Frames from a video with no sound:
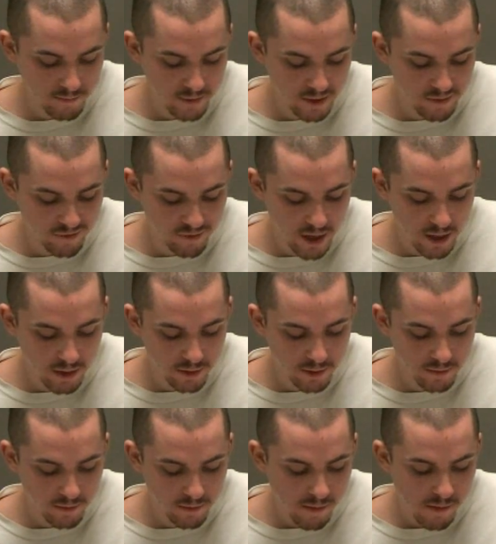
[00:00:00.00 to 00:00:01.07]
And
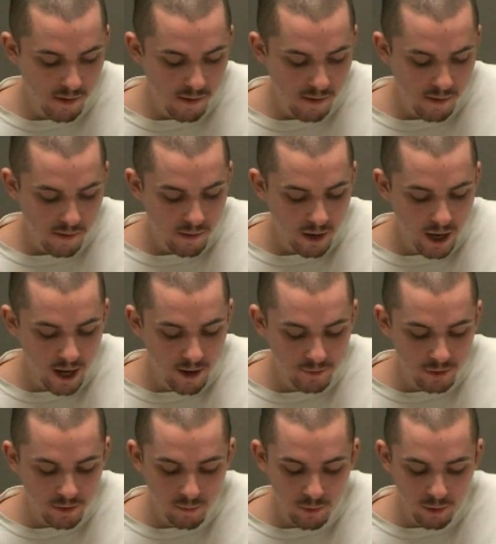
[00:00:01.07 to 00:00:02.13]
finally,
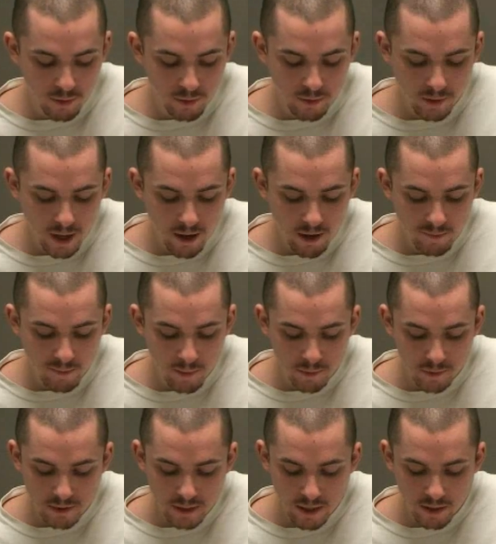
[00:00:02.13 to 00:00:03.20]
after the murder, I
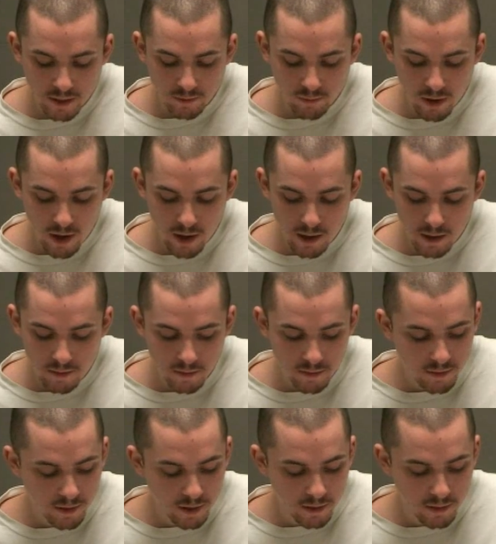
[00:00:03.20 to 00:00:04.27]
remember telling
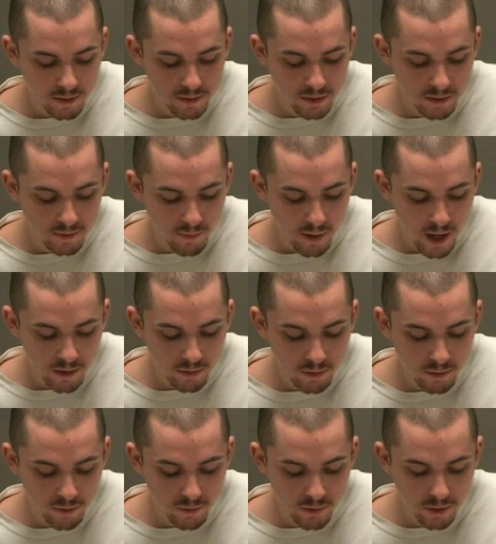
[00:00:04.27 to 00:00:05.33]
Ryan that it didn't matter
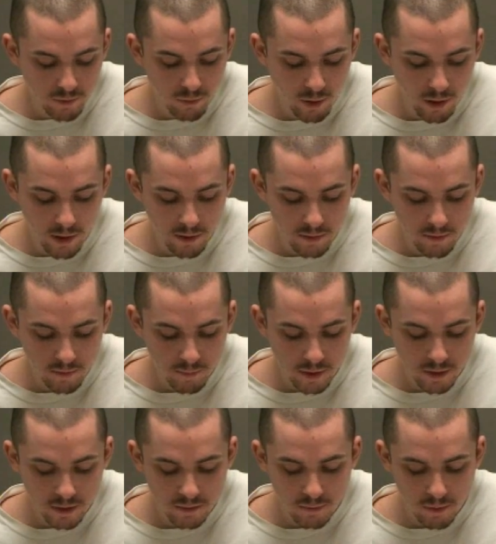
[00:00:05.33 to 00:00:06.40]
who did what
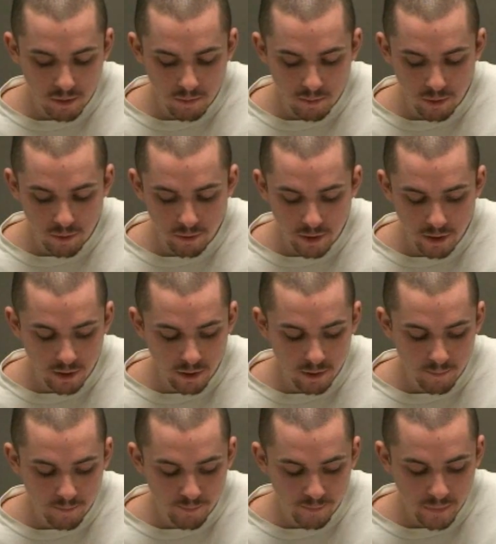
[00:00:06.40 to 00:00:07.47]
because we were both
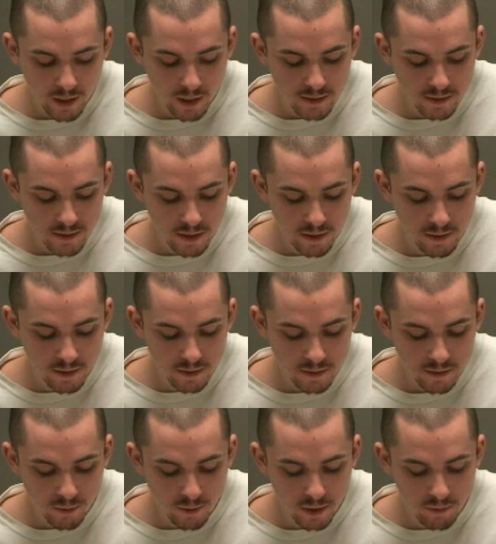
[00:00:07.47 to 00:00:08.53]
there. I said this
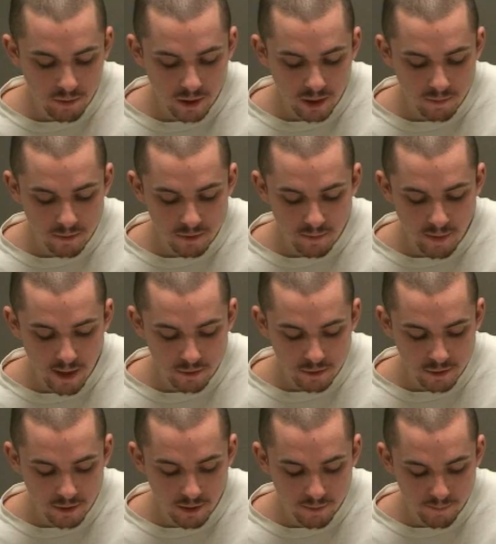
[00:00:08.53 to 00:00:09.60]
so he would keep his mouth
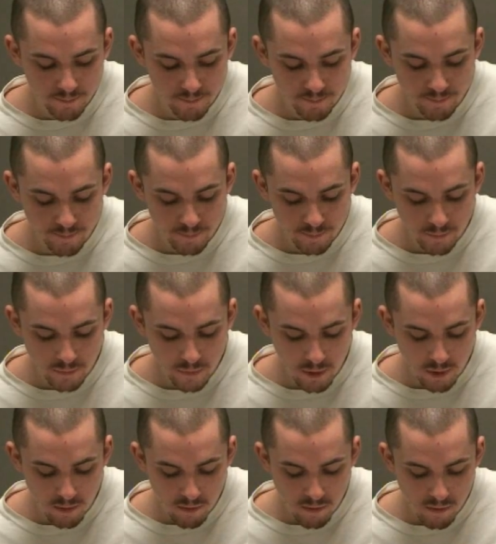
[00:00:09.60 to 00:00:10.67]
shut.
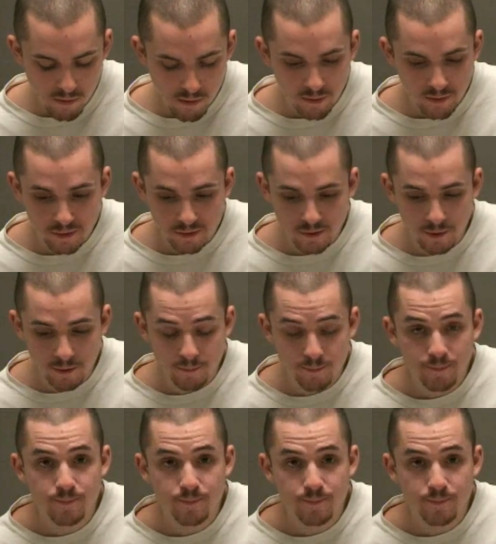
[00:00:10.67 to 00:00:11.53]
That's it.